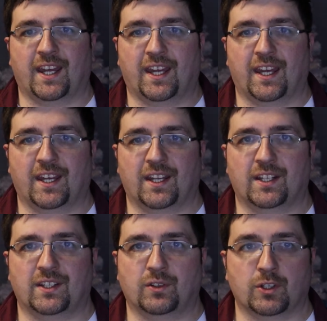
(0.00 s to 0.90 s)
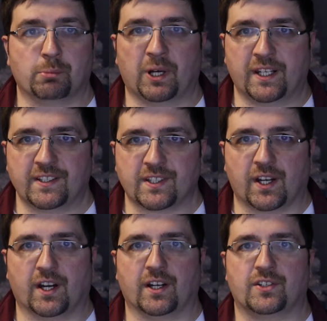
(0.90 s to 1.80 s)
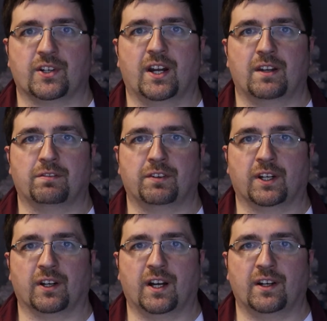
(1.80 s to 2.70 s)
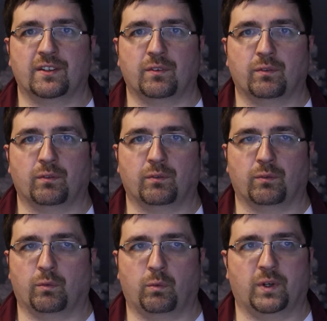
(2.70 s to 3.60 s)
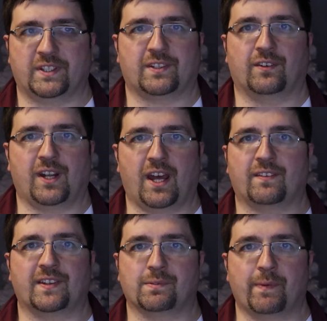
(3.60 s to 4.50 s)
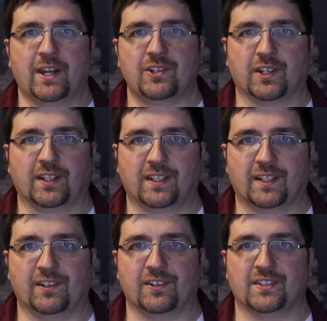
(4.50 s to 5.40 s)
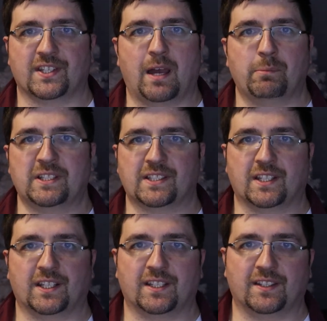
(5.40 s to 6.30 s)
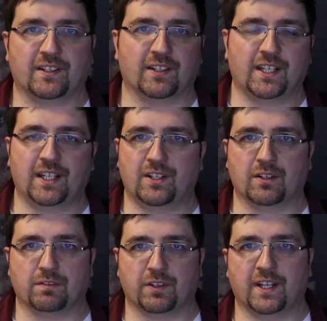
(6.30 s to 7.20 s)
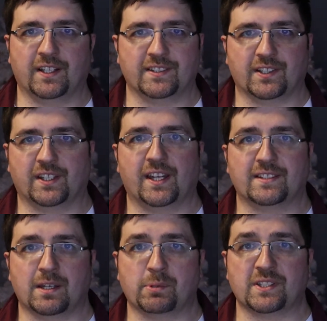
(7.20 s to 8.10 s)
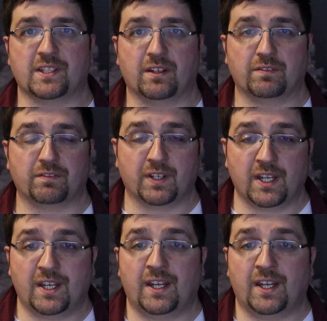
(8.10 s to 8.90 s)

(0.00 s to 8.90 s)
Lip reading: And you and your buddies are trying to figure out what's going on with this mansion. There's zombies in it. They're eating your friends, all that type of stuff.